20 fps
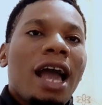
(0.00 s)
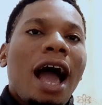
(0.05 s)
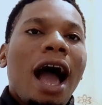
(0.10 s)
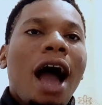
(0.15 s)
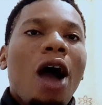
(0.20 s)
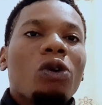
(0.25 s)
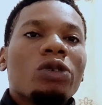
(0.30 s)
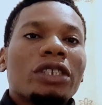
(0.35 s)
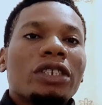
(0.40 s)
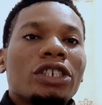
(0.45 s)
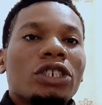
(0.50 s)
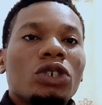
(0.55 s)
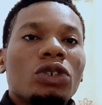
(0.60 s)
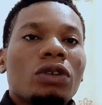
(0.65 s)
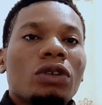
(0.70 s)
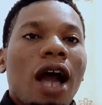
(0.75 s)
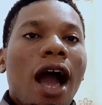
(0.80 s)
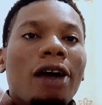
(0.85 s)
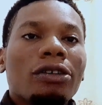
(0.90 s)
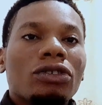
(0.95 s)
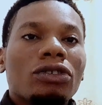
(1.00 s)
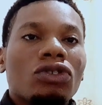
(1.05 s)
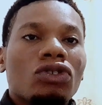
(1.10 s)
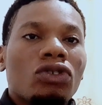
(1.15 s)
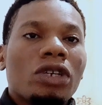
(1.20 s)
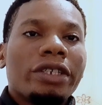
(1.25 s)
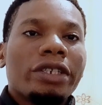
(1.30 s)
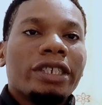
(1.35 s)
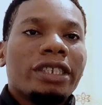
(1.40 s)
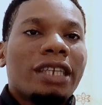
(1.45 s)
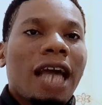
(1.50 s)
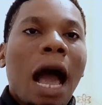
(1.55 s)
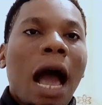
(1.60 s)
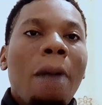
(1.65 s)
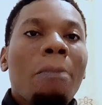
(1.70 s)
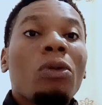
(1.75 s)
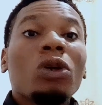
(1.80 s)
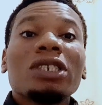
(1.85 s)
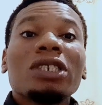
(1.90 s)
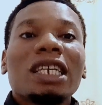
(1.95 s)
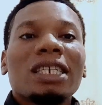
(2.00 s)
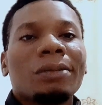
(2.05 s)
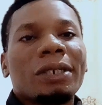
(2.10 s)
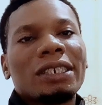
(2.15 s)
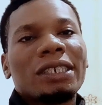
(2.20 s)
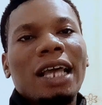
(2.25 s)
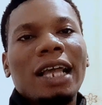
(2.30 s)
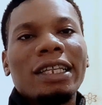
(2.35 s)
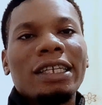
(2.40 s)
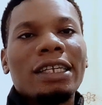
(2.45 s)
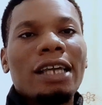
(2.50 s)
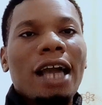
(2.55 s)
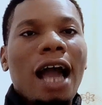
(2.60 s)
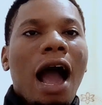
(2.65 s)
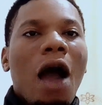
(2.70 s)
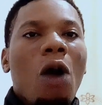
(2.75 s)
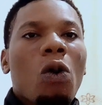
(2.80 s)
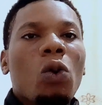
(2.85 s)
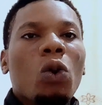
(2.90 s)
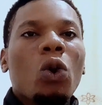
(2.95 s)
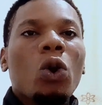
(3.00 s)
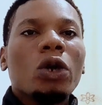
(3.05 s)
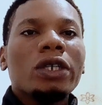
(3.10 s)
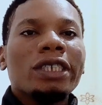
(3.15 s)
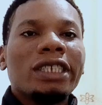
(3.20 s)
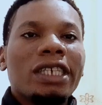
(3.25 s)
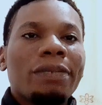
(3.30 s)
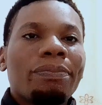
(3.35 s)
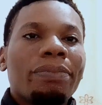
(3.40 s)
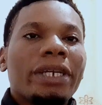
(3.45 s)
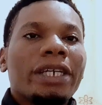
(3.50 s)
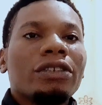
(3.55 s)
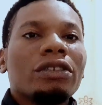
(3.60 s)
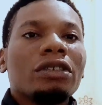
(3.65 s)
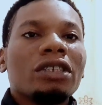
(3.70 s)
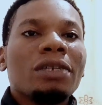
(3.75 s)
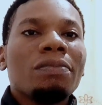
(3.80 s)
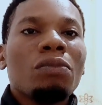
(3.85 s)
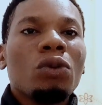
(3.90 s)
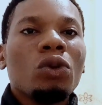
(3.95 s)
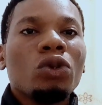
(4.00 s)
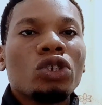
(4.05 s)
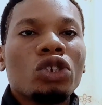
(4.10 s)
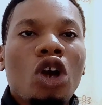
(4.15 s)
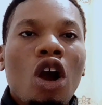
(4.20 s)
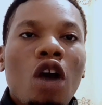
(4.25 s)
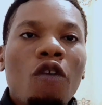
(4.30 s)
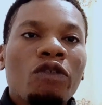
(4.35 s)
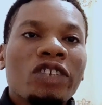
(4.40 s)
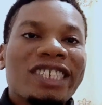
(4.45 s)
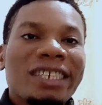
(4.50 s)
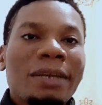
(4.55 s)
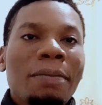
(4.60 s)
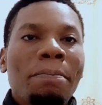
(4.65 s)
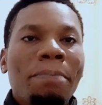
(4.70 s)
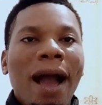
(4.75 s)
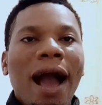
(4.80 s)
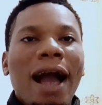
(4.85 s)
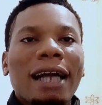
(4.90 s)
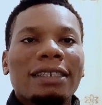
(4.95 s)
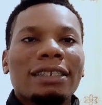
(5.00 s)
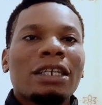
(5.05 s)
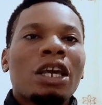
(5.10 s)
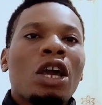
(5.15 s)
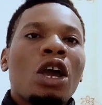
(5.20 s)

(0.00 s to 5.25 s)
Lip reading: I will teach you how to trade it, and most especially, I will go deep into the most confusing part,